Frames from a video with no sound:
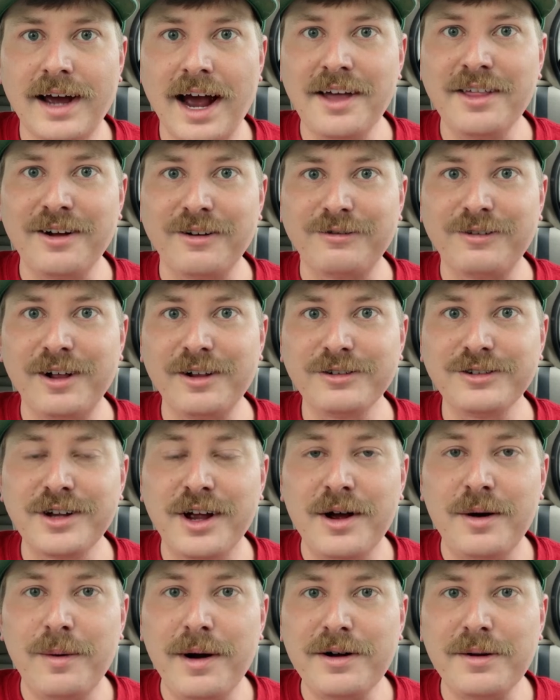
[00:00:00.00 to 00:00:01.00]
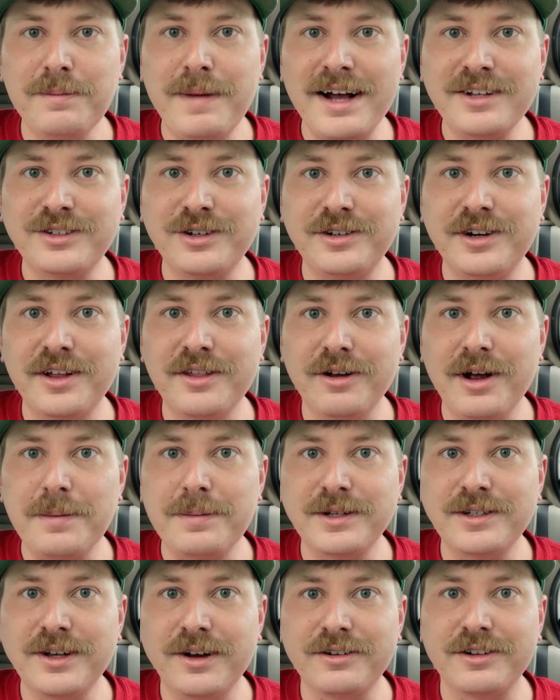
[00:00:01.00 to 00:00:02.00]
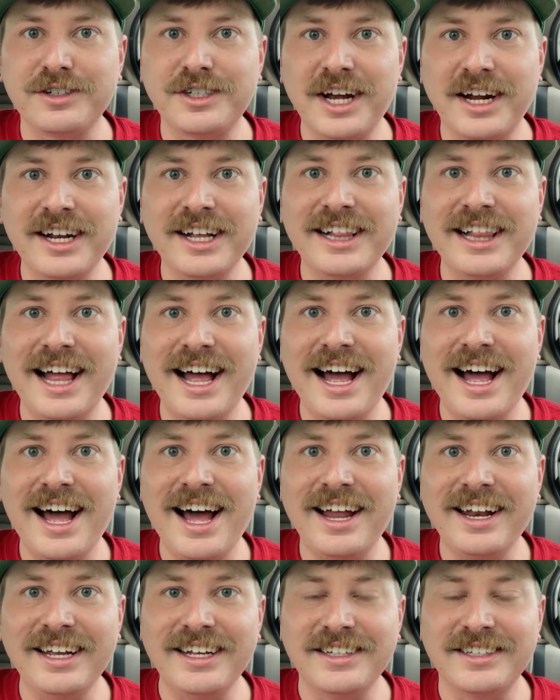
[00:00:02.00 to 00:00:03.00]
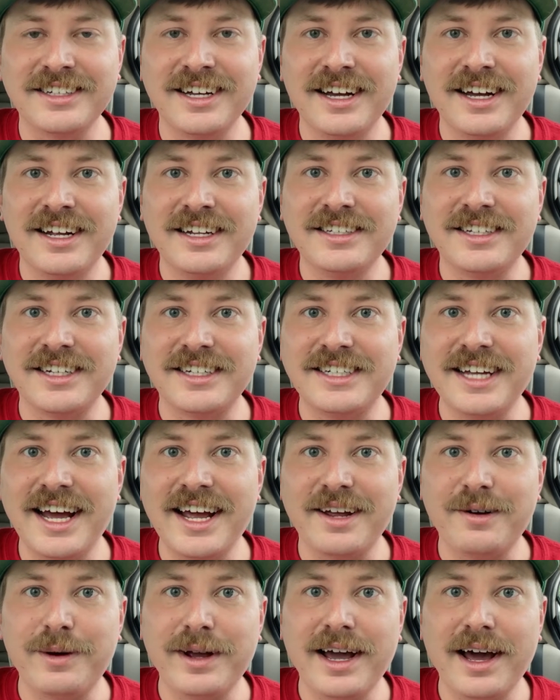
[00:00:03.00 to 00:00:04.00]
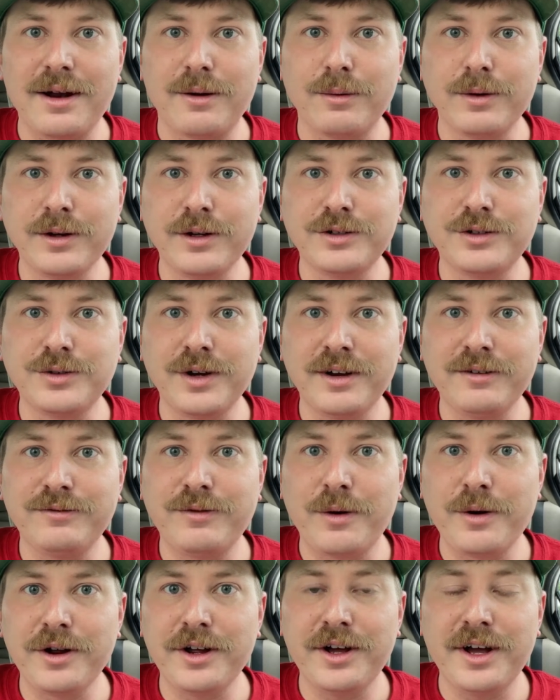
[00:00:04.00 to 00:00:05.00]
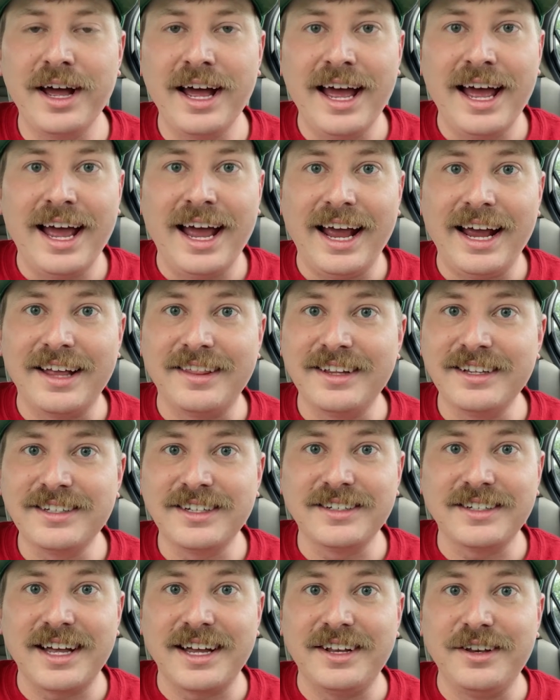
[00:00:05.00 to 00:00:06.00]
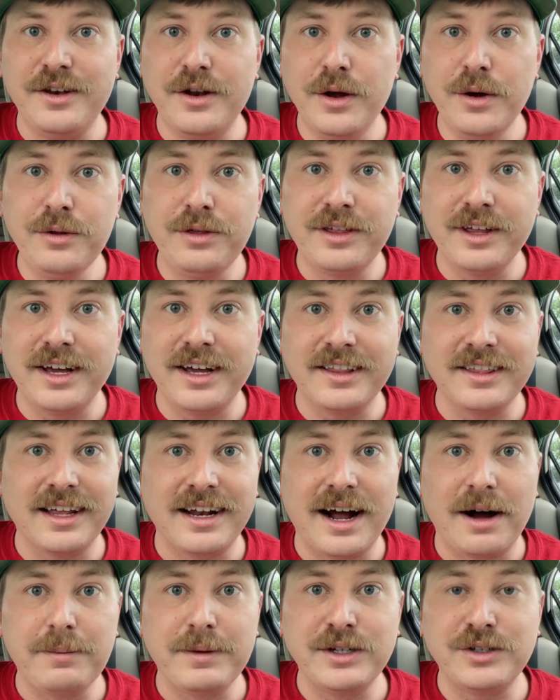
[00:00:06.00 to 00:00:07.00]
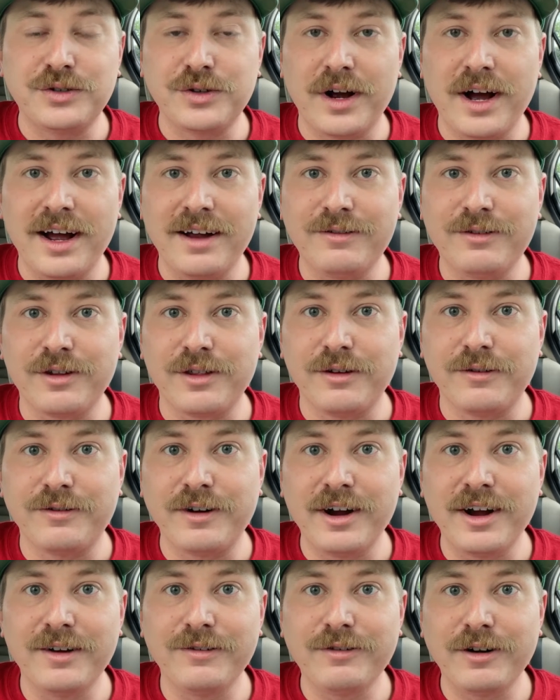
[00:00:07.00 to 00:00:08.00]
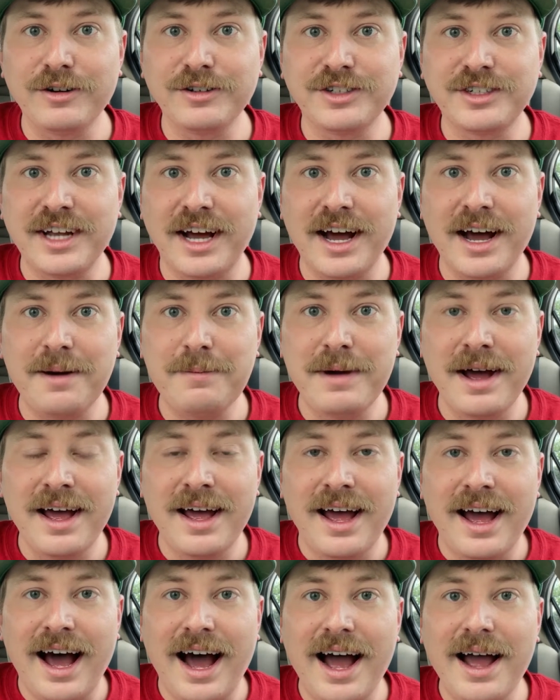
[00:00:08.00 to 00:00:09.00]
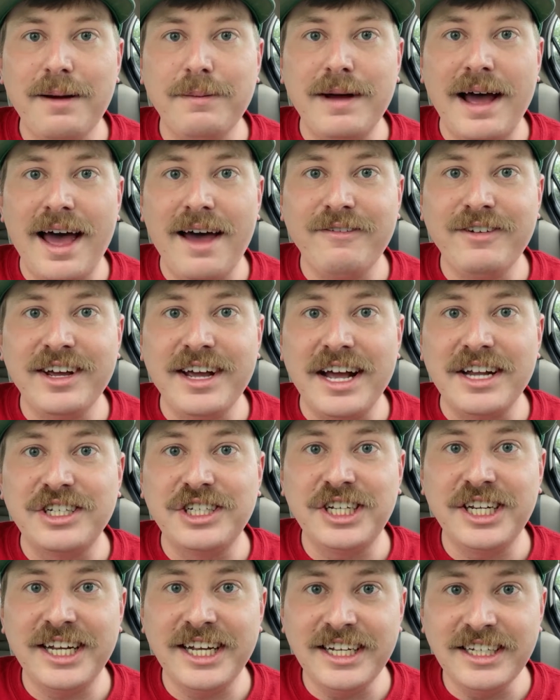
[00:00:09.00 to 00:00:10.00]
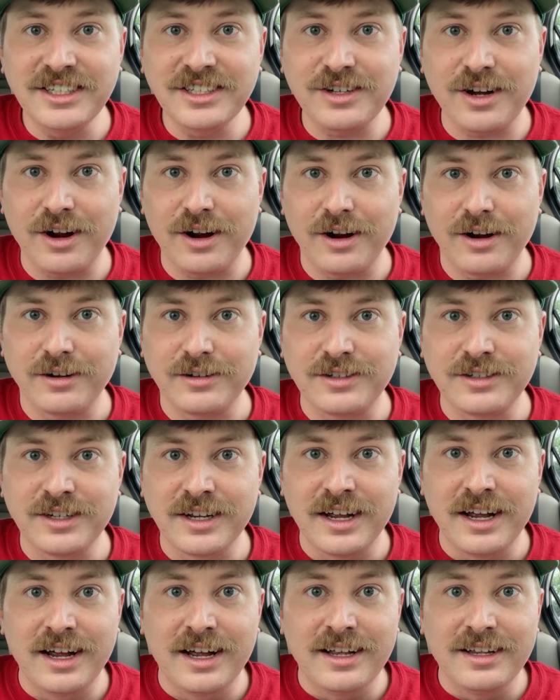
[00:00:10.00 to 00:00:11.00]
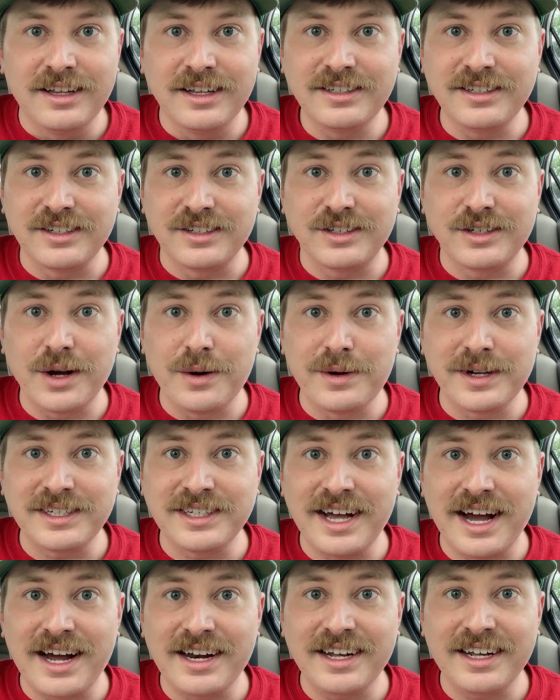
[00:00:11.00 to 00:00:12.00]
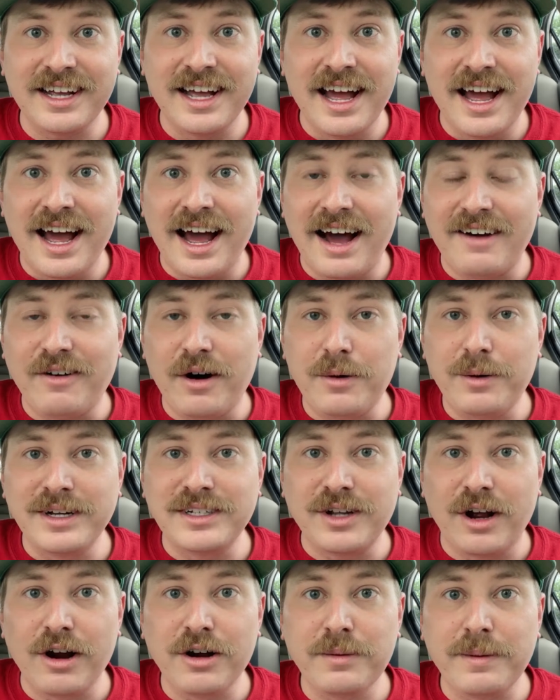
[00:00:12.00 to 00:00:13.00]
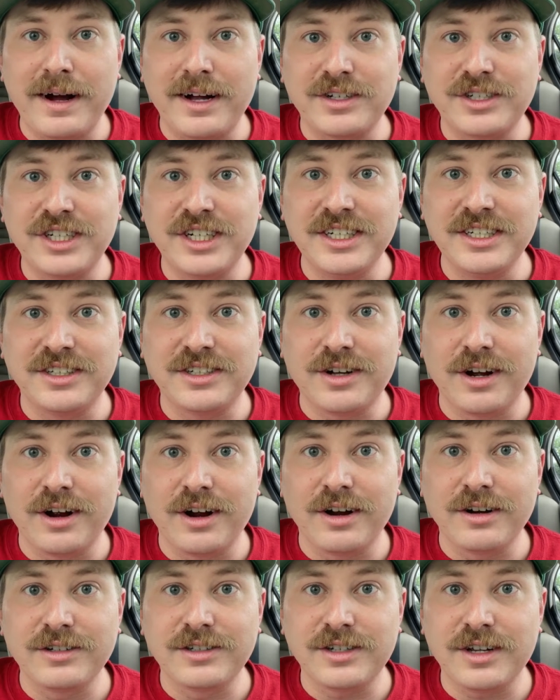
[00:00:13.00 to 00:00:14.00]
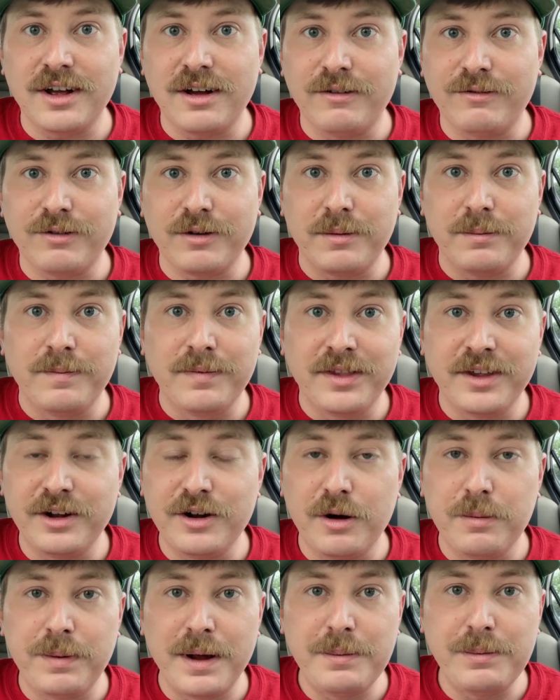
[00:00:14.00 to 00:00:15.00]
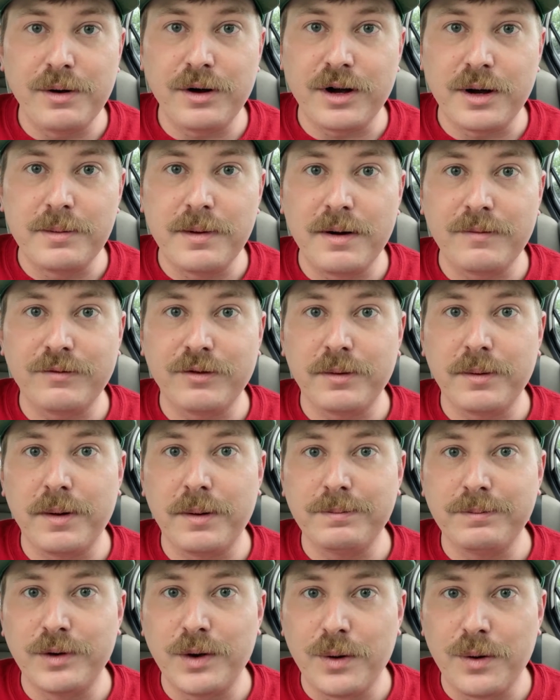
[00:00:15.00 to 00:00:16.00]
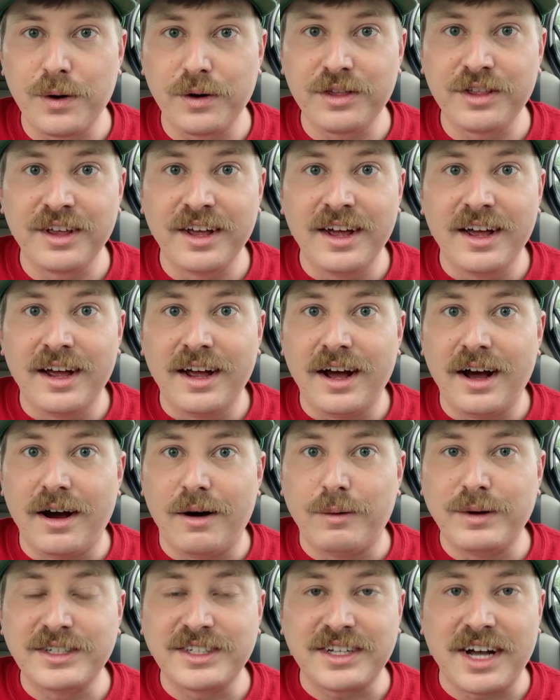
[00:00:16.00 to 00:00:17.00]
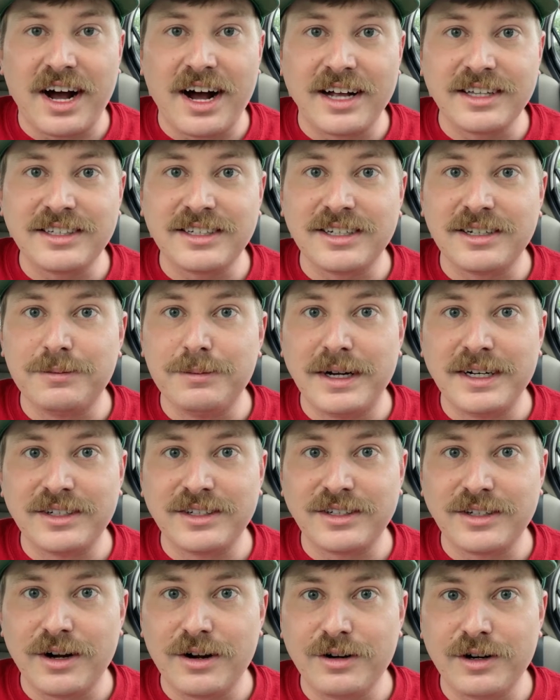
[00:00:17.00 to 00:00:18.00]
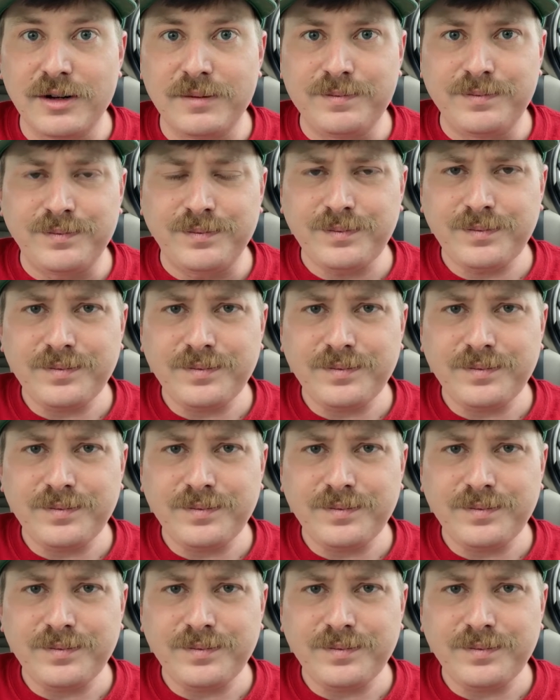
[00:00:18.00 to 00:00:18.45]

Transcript: Hey there, fellers. Welcome back to another episode of Johnny Clyde Eats. Today, we got a real treat for you, and this is a new thing that I'll be trying for the very first time. I am having cheese curds. This is so exciting. I've always heard about cheese curds from, people come up from up north, Wisconsin, Minnesota.